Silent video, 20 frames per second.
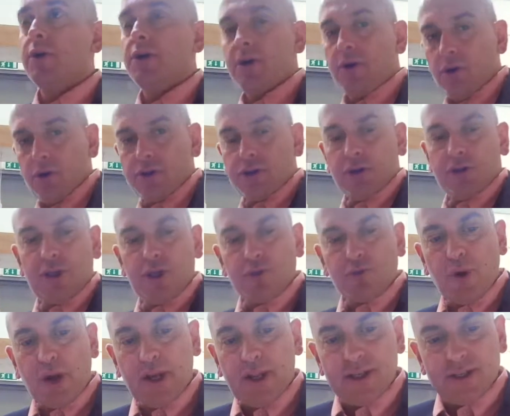Also, this
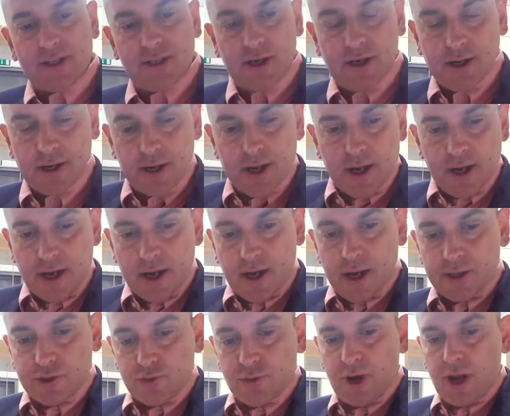one is
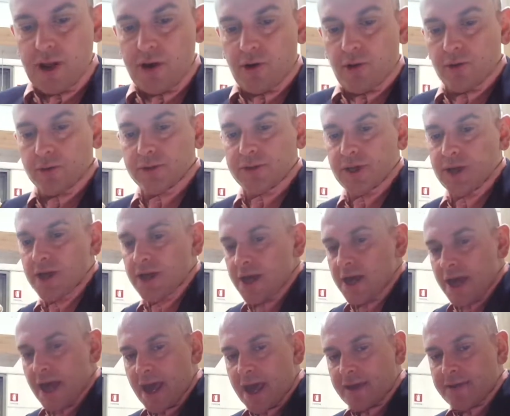really old,
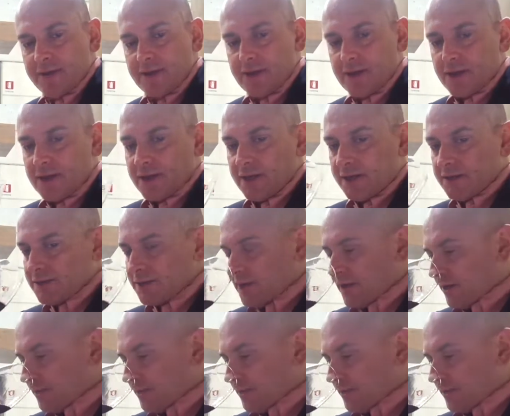and is.